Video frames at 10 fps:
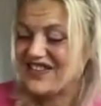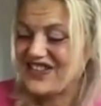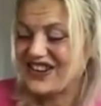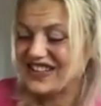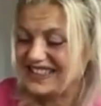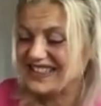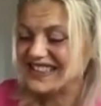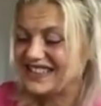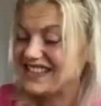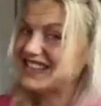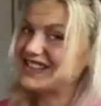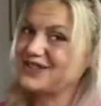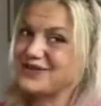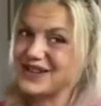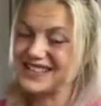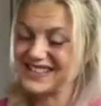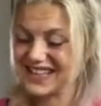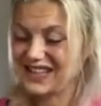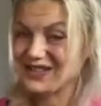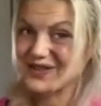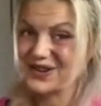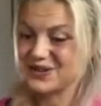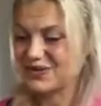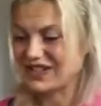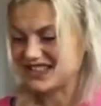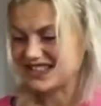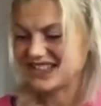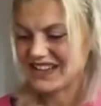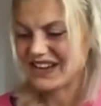but thank you for asking it very much.